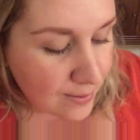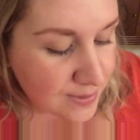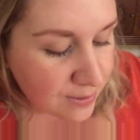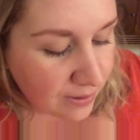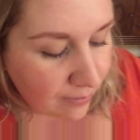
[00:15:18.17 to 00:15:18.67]

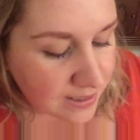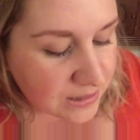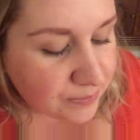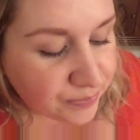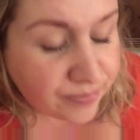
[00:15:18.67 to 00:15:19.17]
So
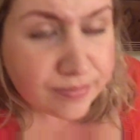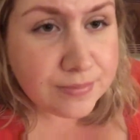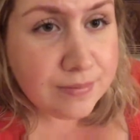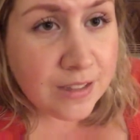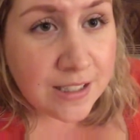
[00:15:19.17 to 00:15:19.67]
anyways,
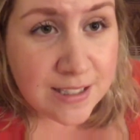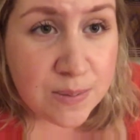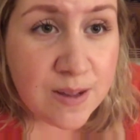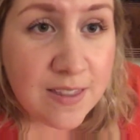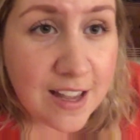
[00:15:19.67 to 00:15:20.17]
this
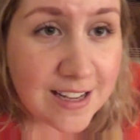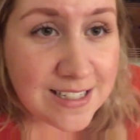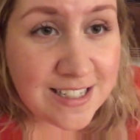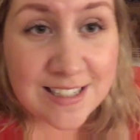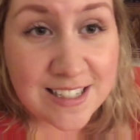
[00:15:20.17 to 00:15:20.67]
has been the
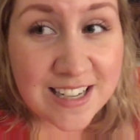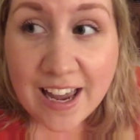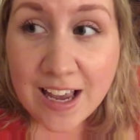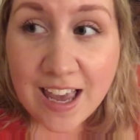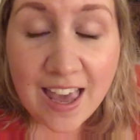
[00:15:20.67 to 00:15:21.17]
TTC tag,